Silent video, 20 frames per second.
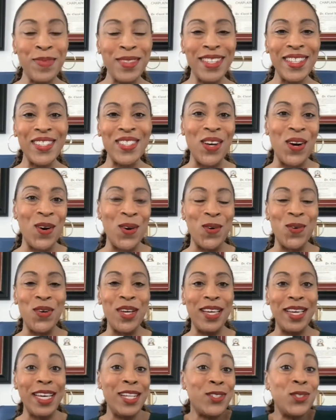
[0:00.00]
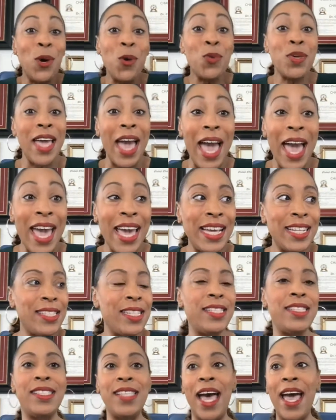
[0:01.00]
So it's okay to
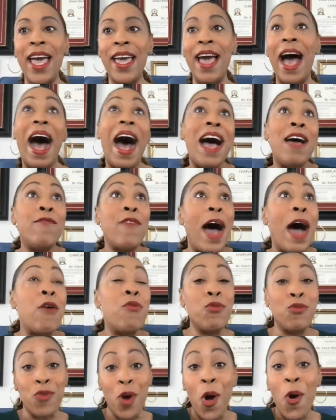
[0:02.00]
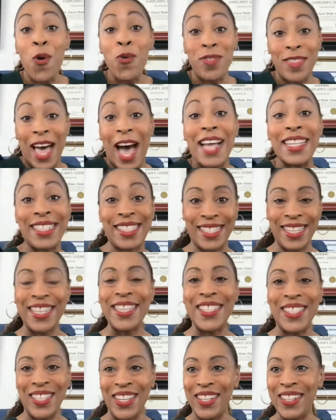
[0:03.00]
say, I've outgrown that
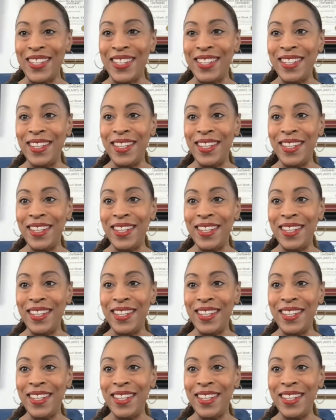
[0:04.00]
season.